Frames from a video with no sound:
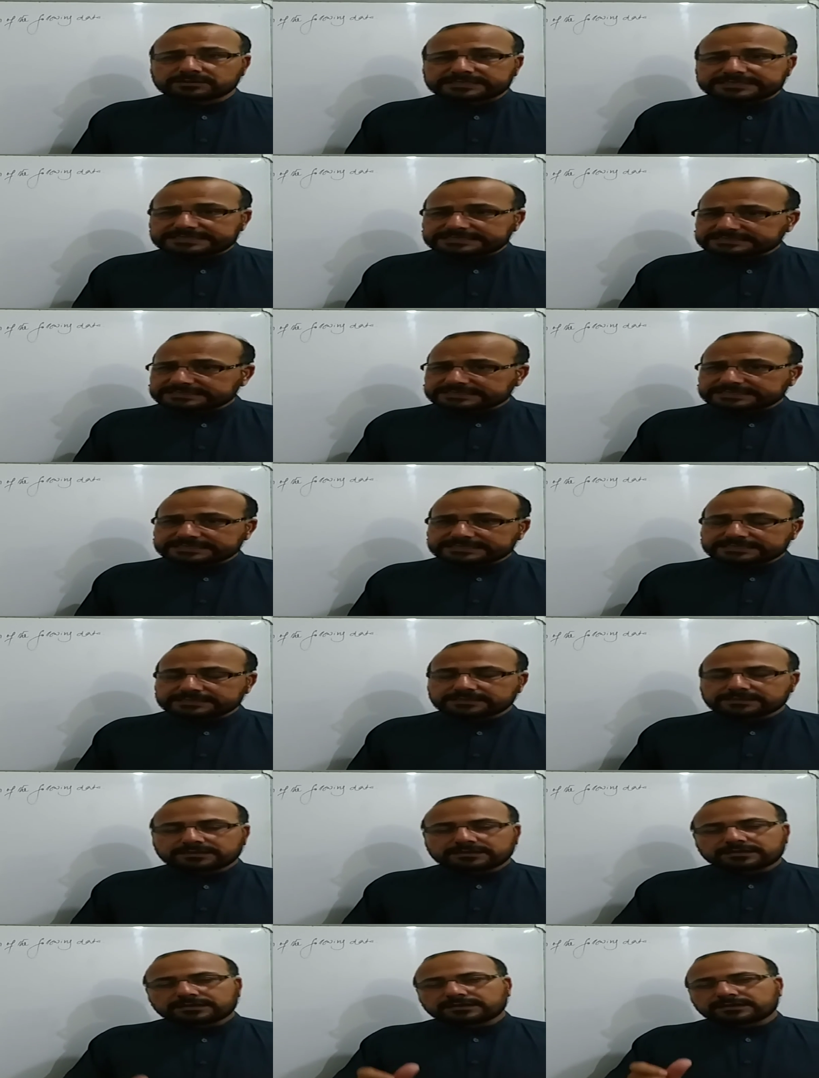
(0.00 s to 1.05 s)
easily
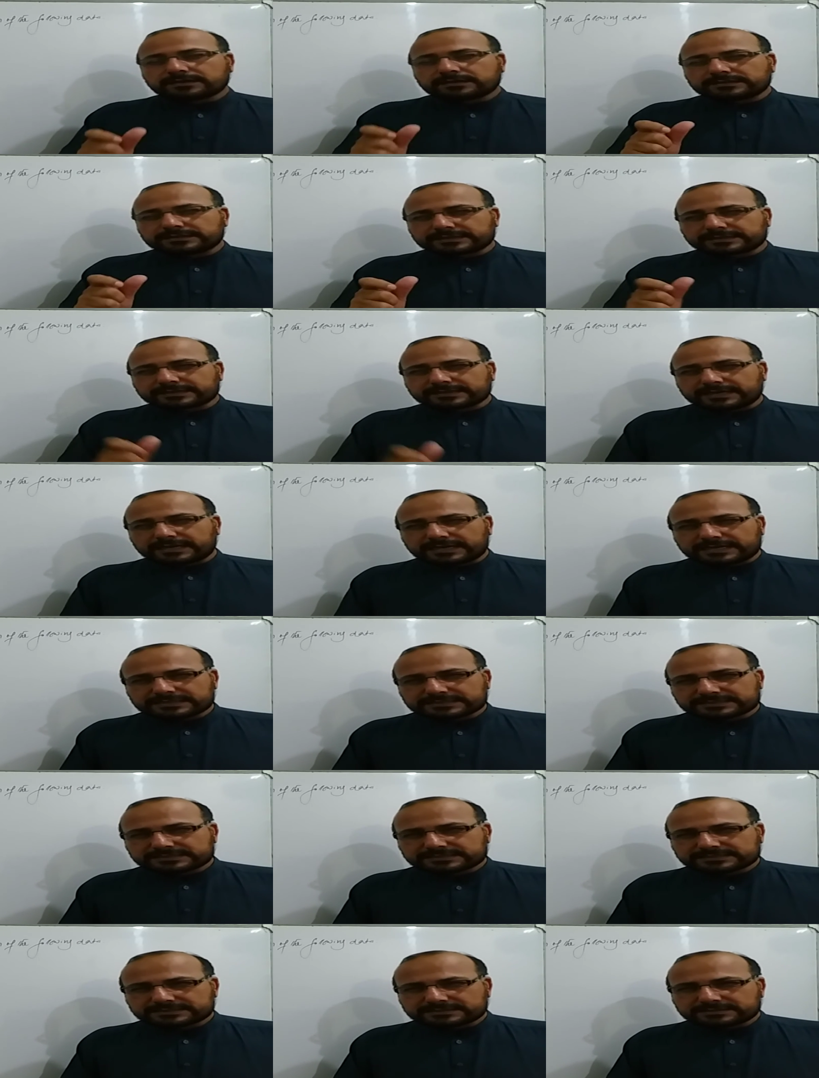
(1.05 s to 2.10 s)
the
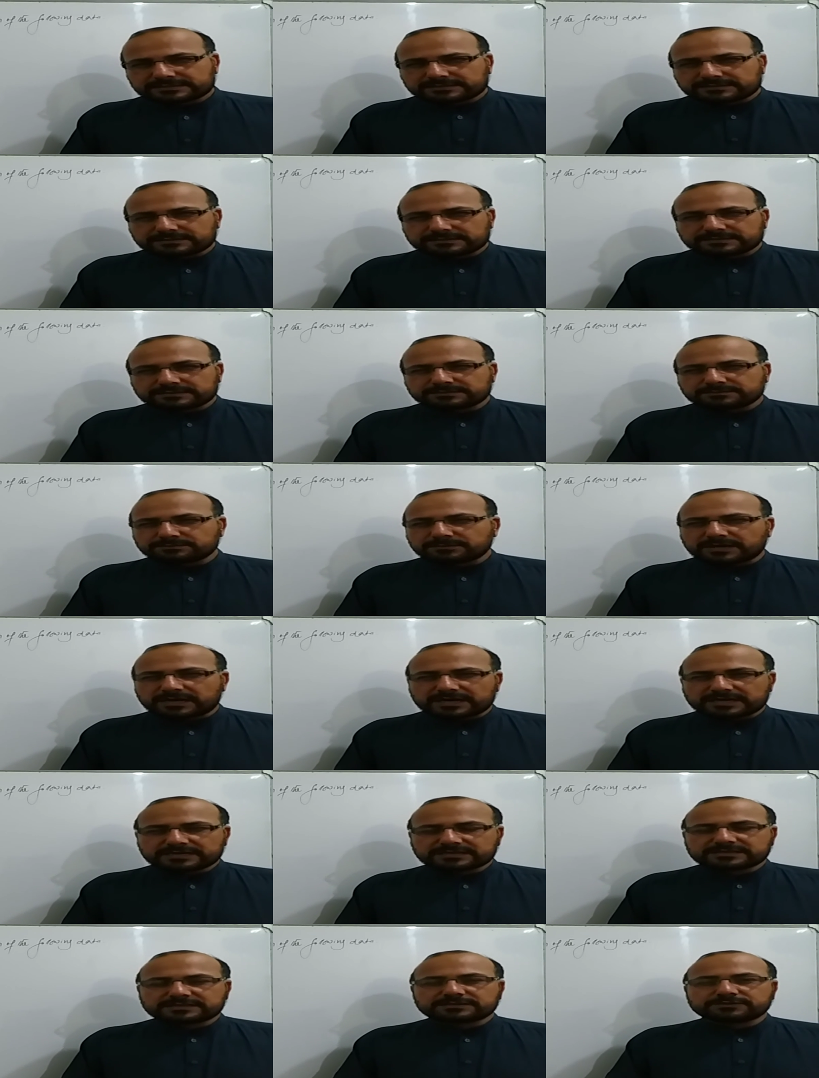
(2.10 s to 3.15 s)
class
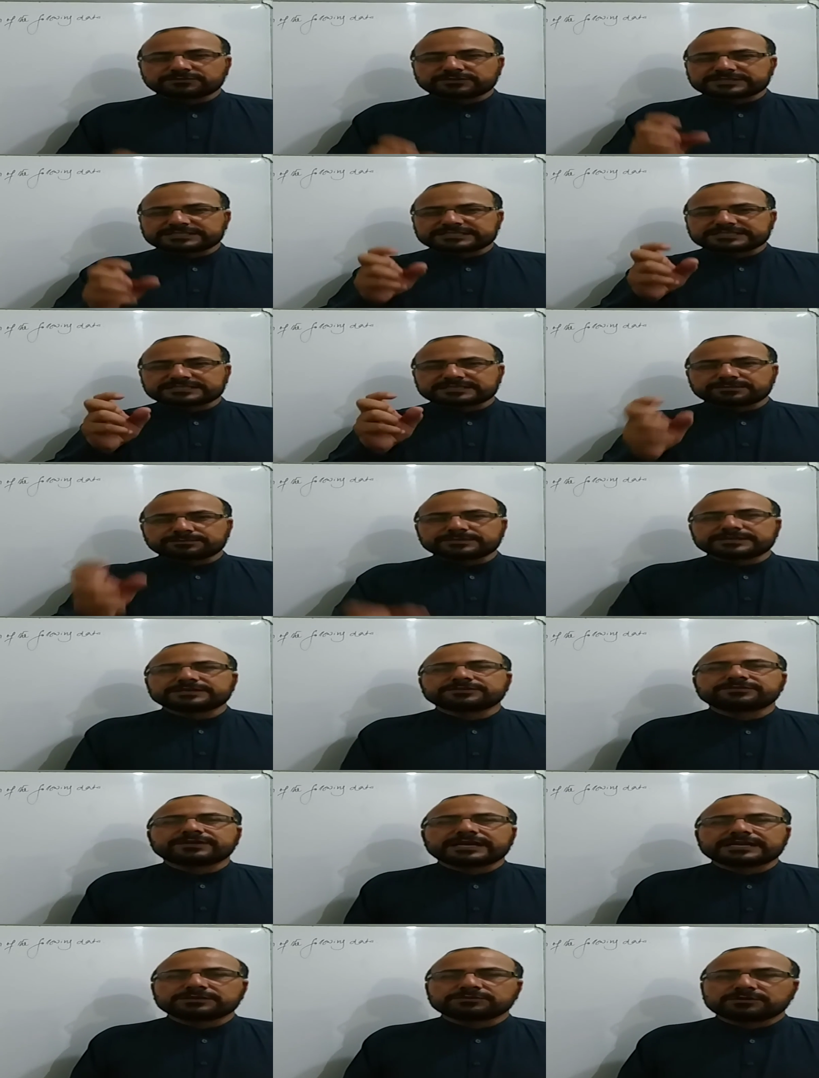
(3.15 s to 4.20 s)
mark, which is the mid
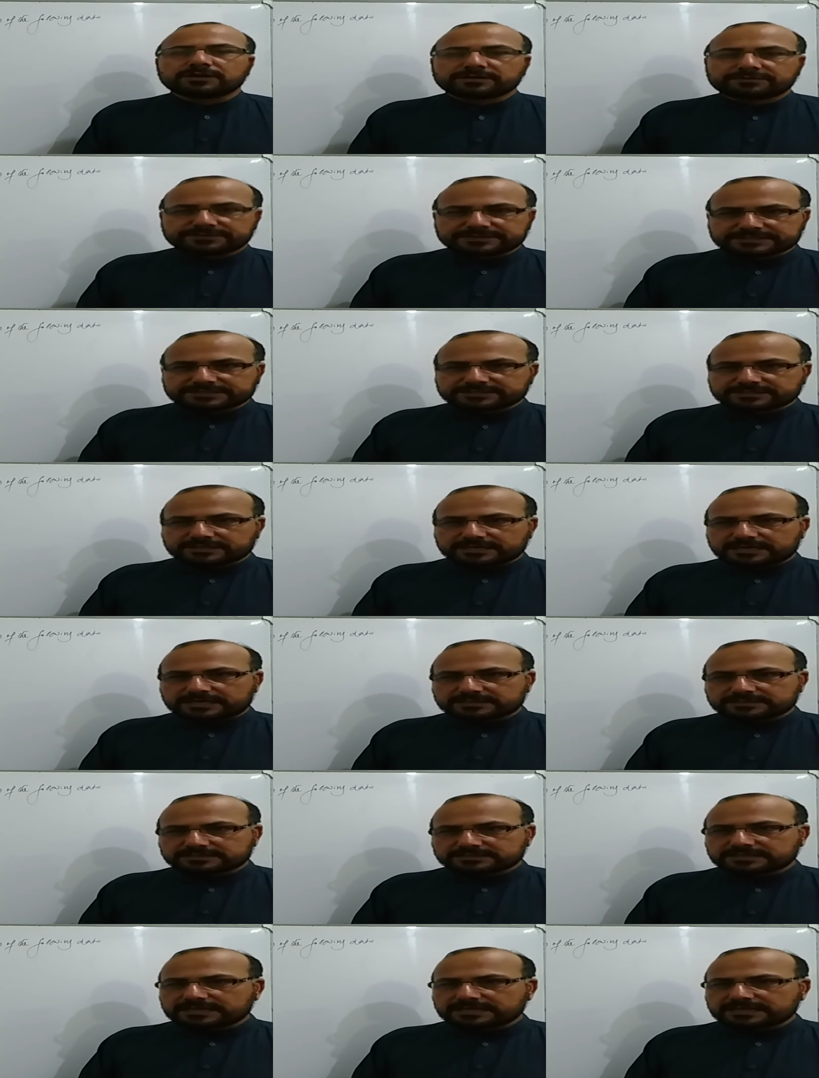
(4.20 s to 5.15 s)
value of each class.